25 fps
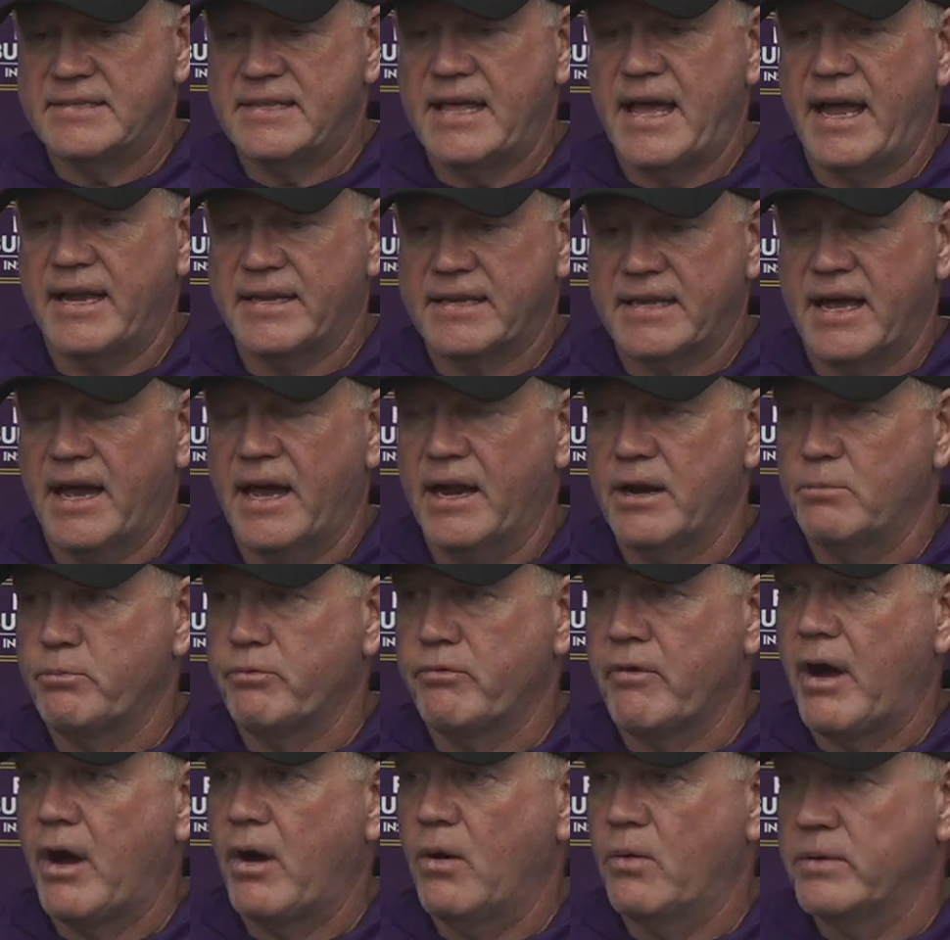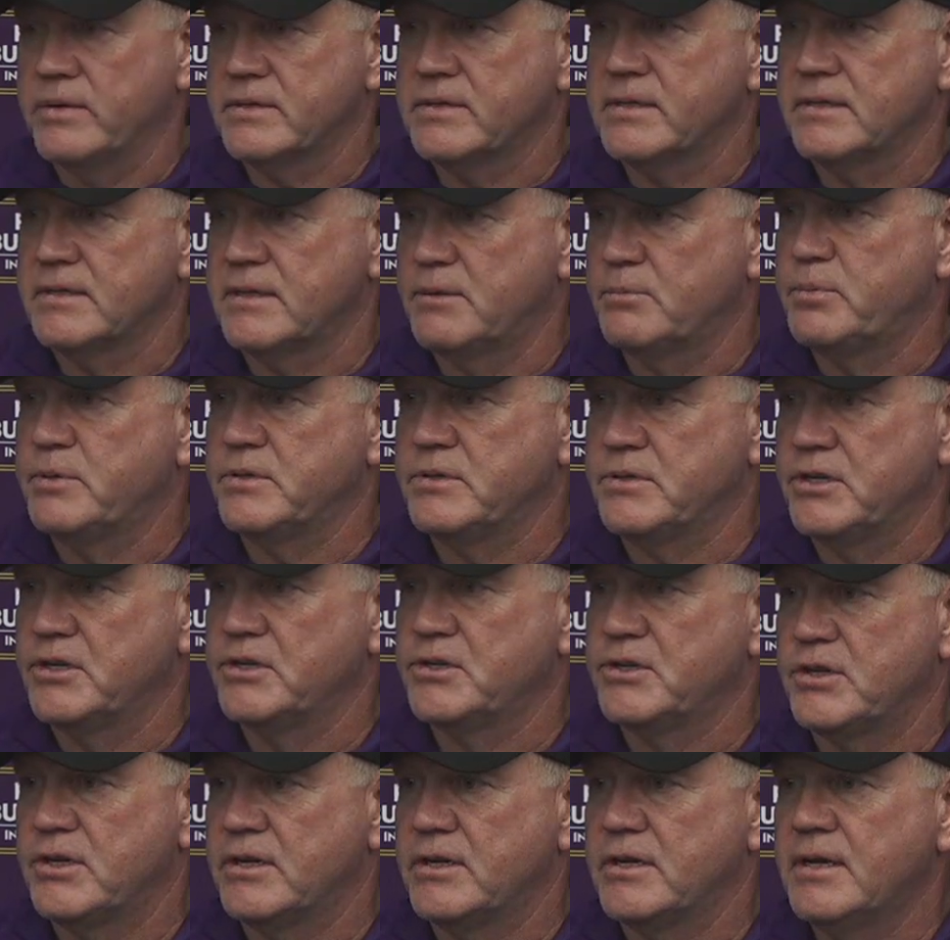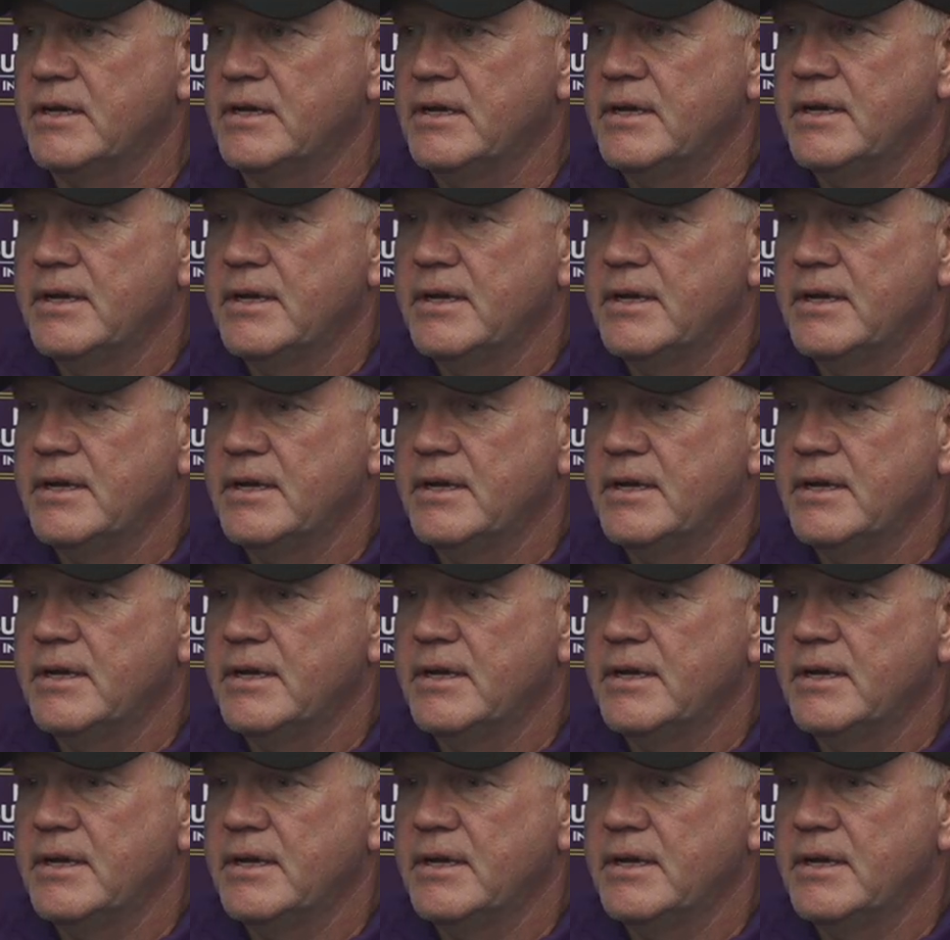that kind of prowess at the position,